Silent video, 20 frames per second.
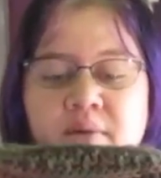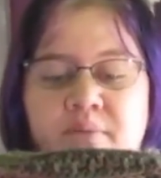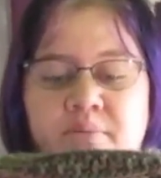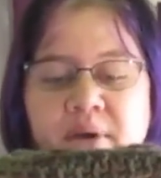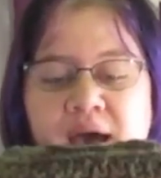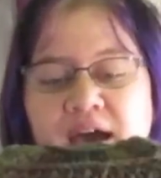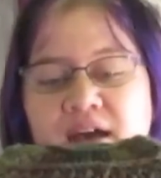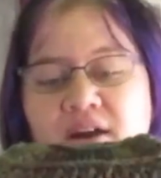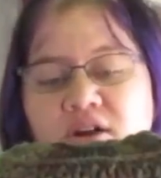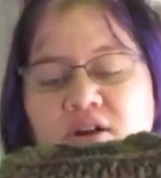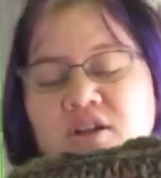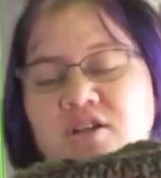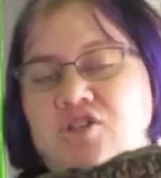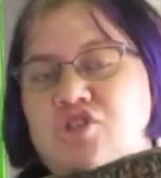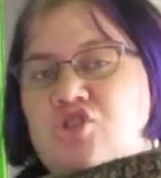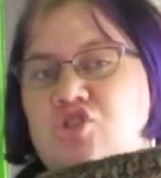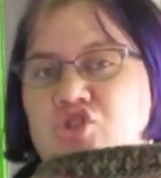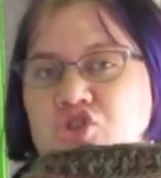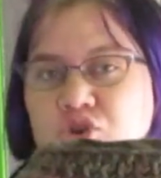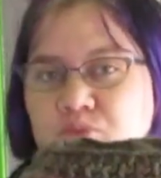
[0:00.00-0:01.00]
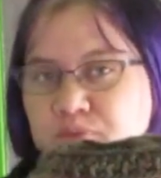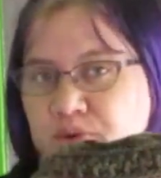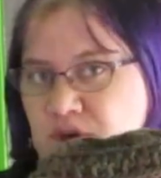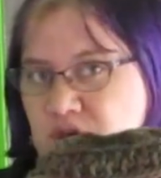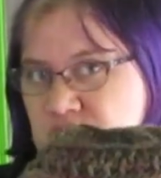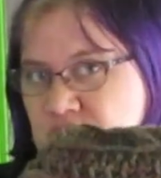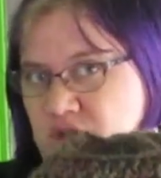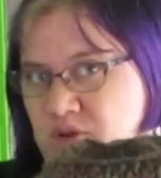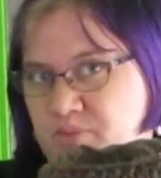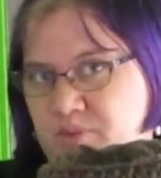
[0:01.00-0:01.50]
Pattern is super,
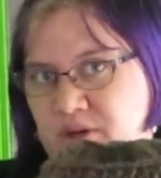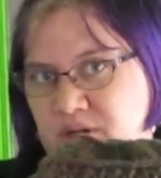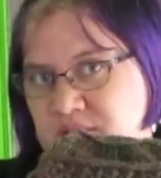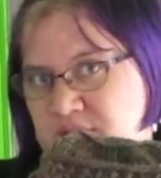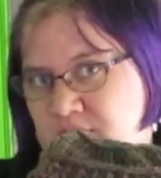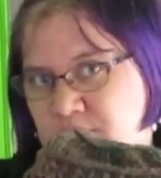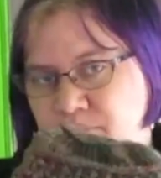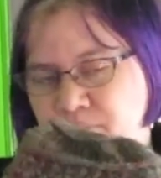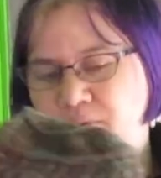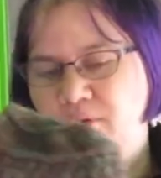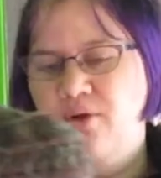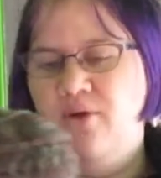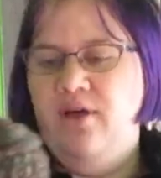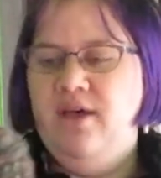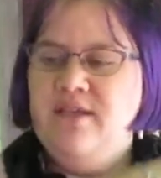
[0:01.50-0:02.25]
super simple.